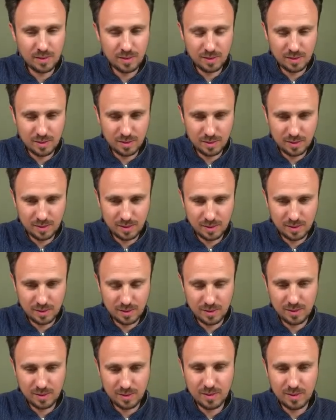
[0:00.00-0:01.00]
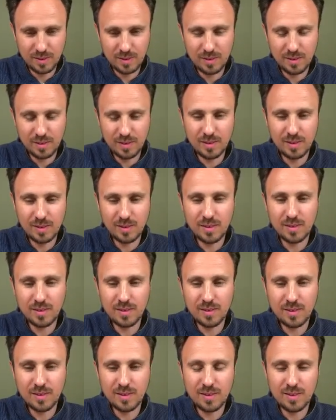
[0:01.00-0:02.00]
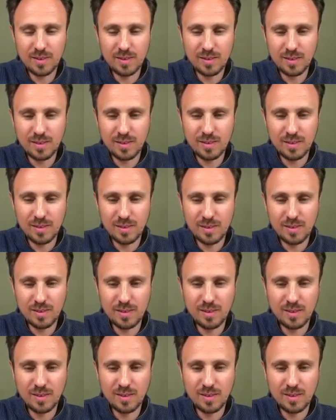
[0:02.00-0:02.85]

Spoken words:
This person isn't speaking.